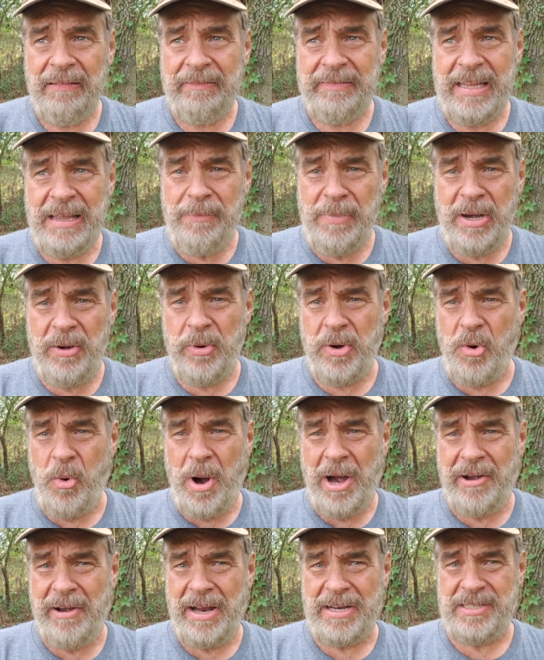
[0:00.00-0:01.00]
That might
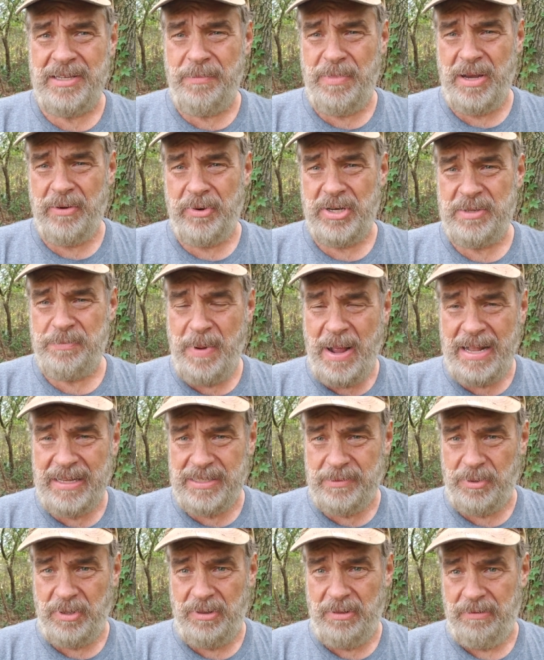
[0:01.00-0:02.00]
require actually being
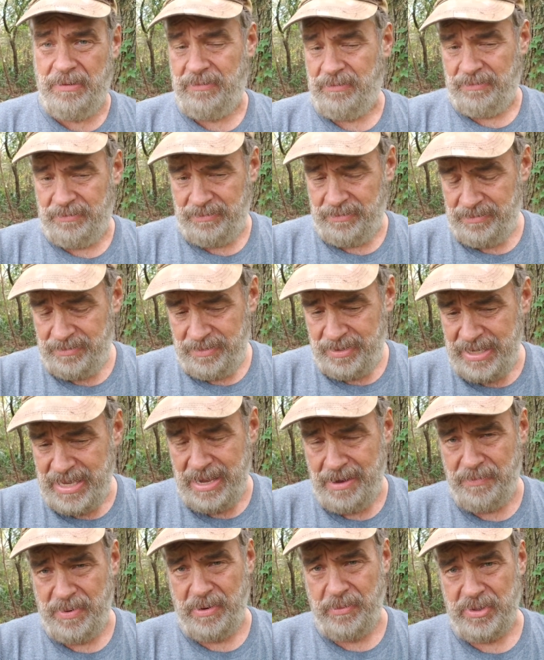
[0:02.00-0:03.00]
responsible. You
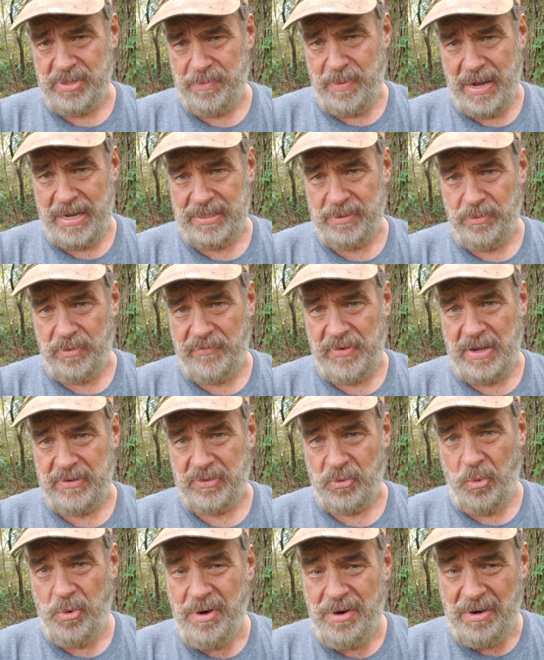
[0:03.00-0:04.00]
can't be responsible if you have
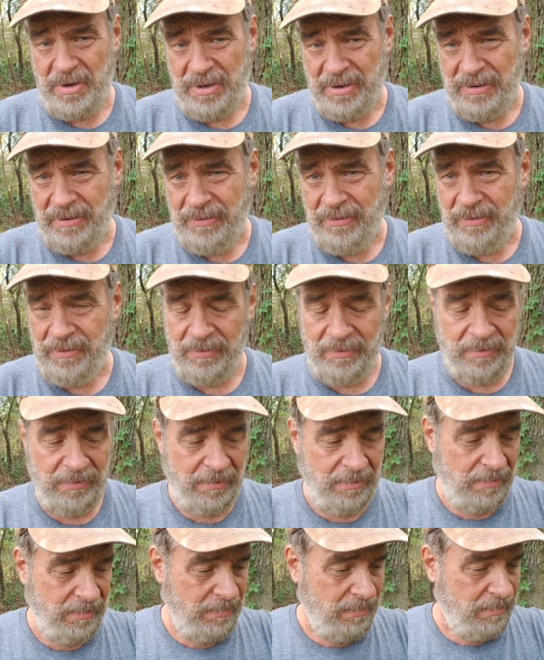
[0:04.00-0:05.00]
to work.
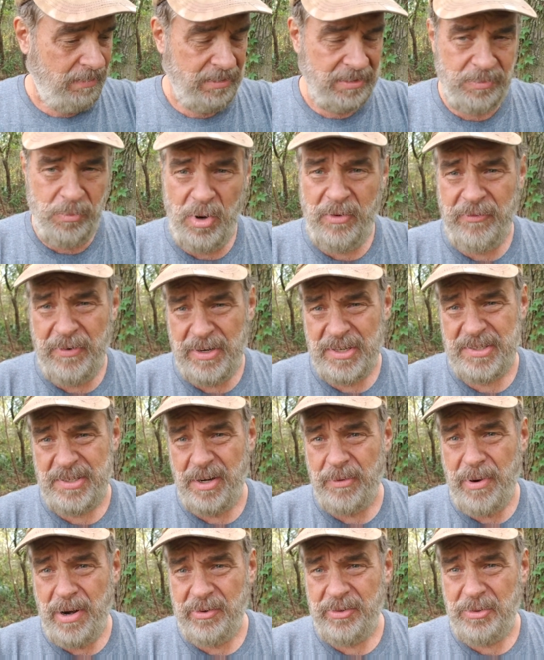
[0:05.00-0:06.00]
It's more fun to sit
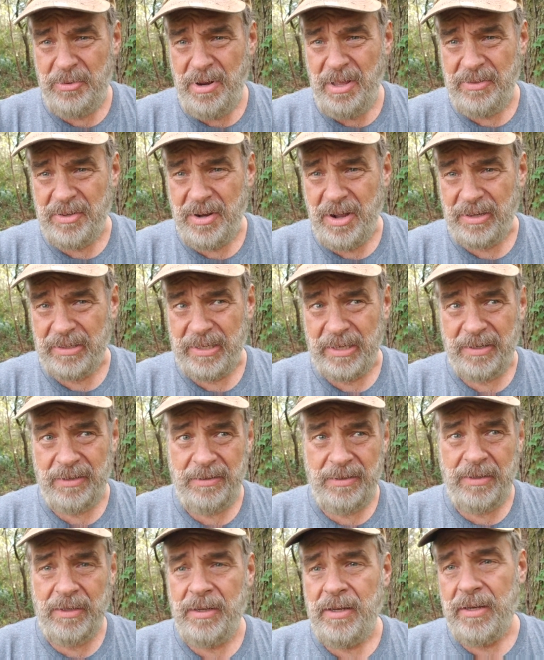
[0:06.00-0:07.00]
around and do nothing all day.
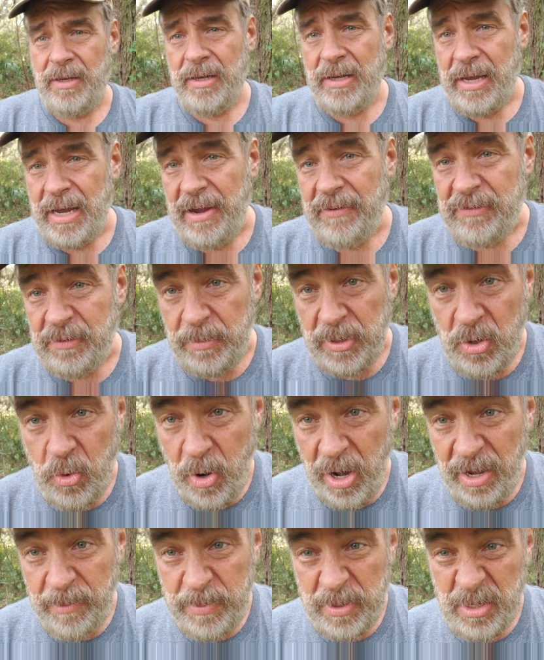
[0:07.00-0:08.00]
I have to be
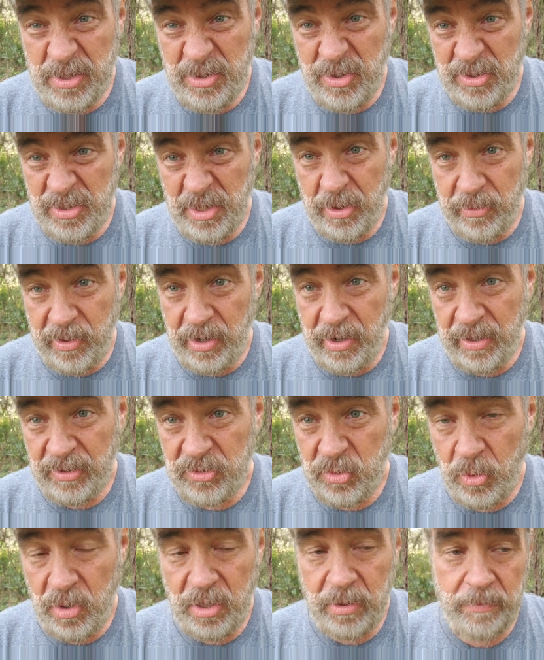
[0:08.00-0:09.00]
quiet because they're sitting right next
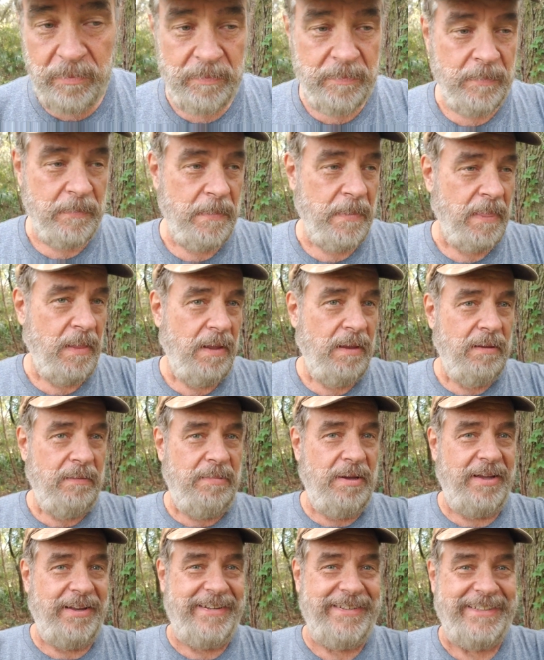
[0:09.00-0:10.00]

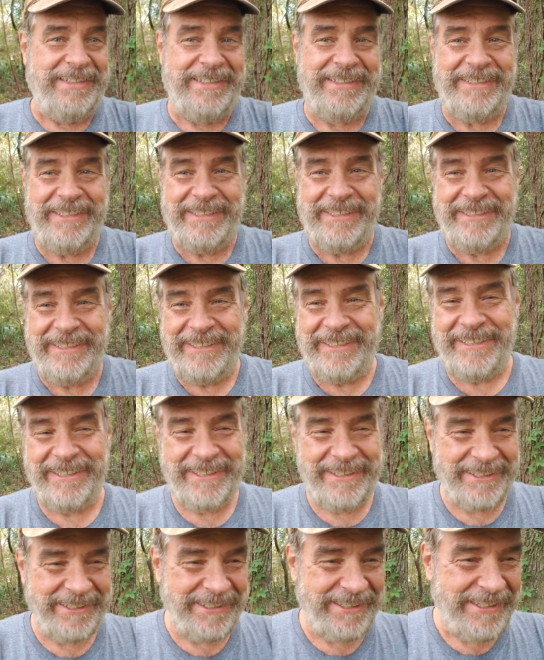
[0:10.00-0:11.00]
door.
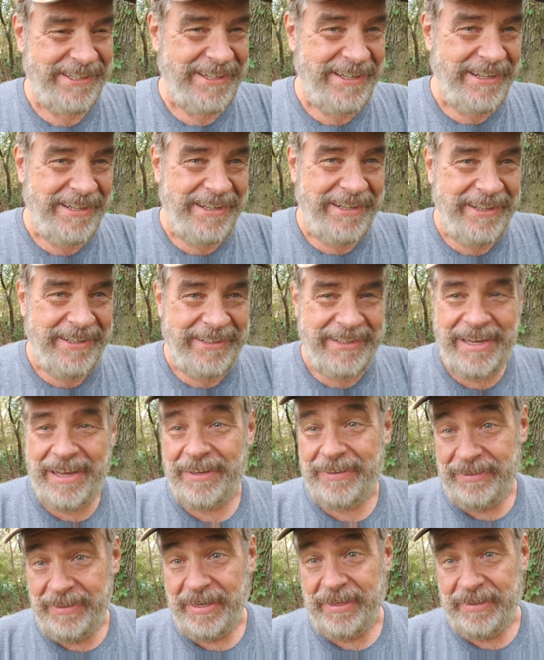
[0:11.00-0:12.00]

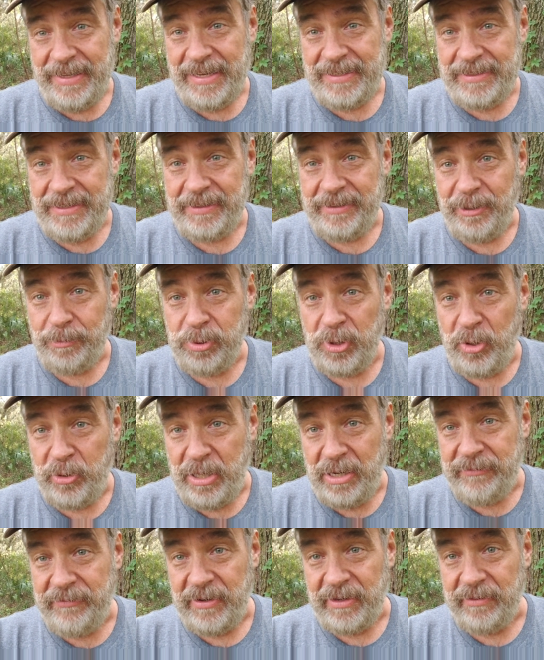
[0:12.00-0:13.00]
Yeah, like last night, they're blowing
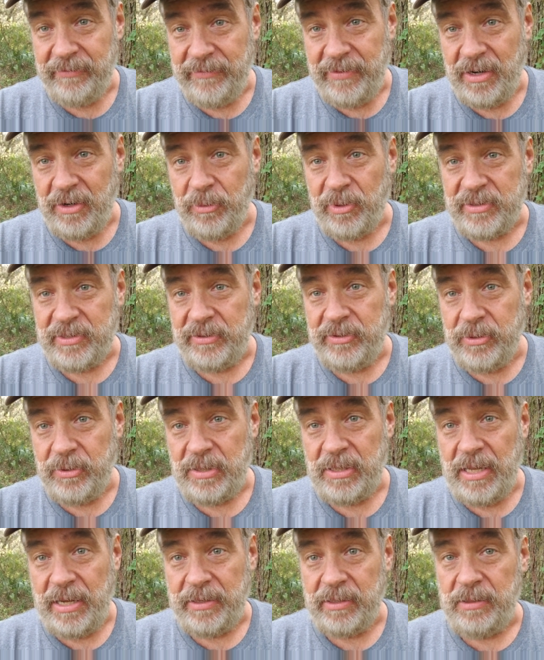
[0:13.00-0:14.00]
off fucking fireworks at 2
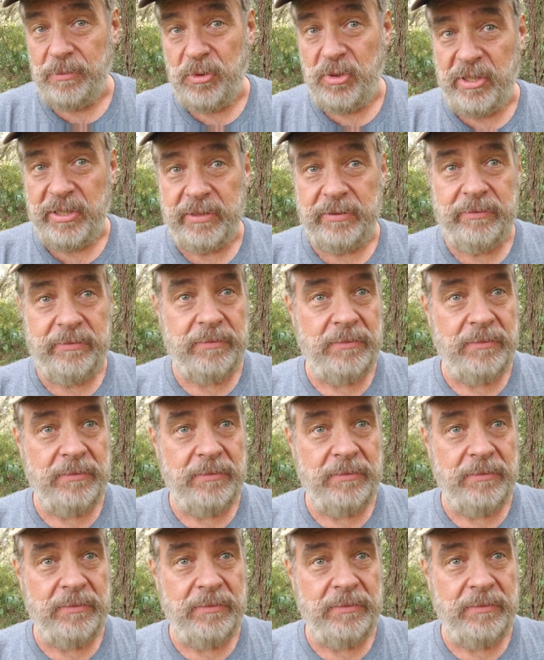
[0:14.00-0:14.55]
o'clock in the morning.